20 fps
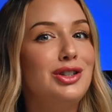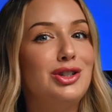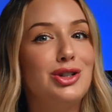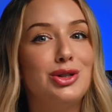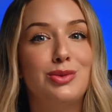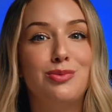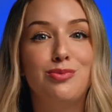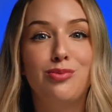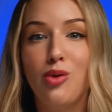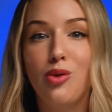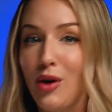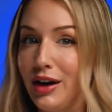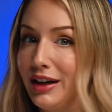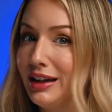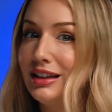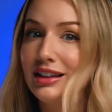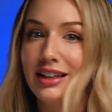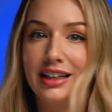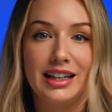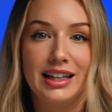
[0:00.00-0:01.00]
just point
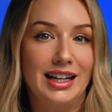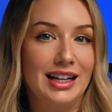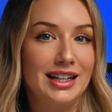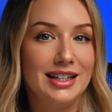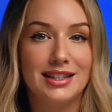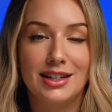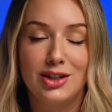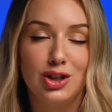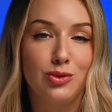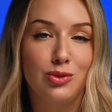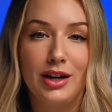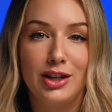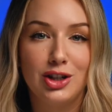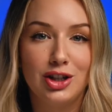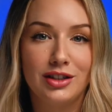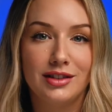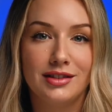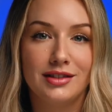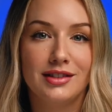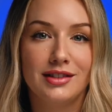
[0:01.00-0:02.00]
and click in any situation.